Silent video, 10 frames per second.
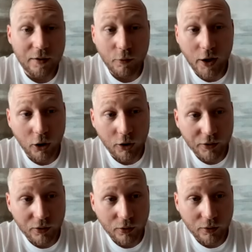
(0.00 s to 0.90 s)
we
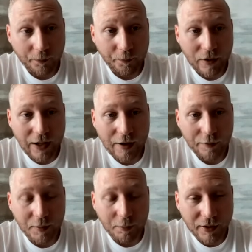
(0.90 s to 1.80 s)
also have
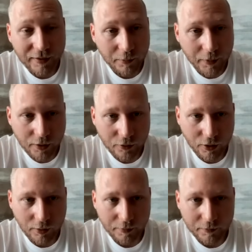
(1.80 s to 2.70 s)
the Pryzm
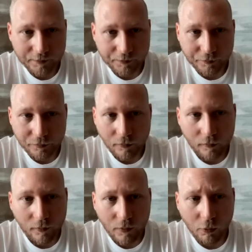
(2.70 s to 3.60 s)
airdrop,
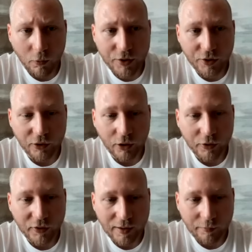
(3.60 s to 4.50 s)
which is also
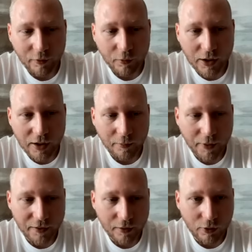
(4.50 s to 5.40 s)
something where Liam made
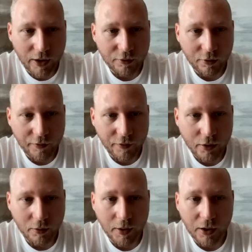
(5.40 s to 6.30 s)
a great video
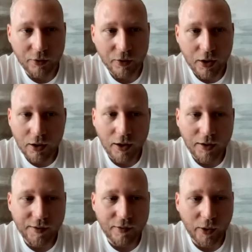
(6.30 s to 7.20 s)
about. And
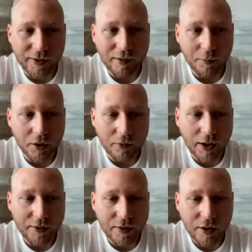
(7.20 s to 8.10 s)
it's quite similar,
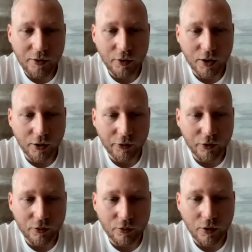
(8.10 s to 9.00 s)
right? Here you can also
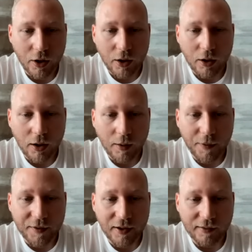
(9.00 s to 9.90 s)
do the
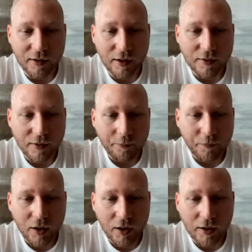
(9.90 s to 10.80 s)
testnet.
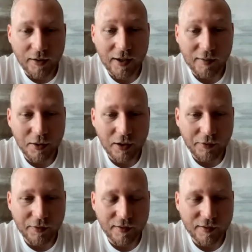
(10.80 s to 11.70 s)
It has been
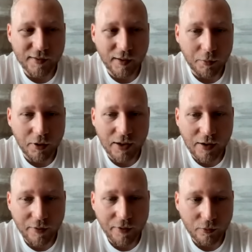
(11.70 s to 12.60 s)
licensed December
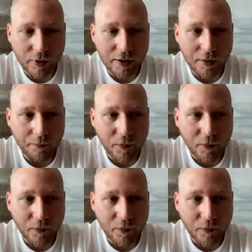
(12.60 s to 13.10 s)
11th already.